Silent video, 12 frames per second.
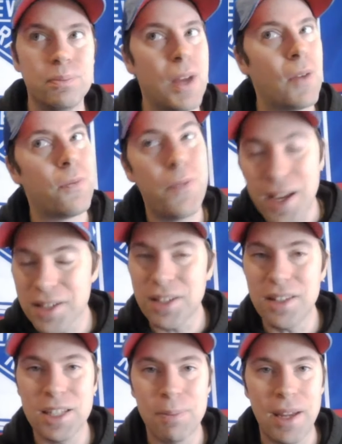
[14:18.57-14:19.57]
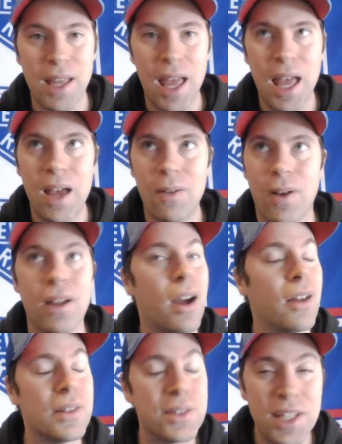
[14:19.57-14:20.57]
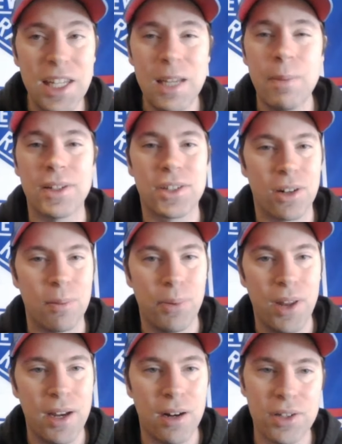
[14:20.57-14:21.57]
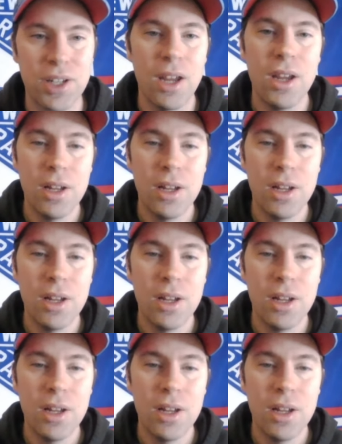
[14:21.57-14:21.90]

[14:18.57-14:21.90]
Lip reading: effects that this might have on the team, on certain players.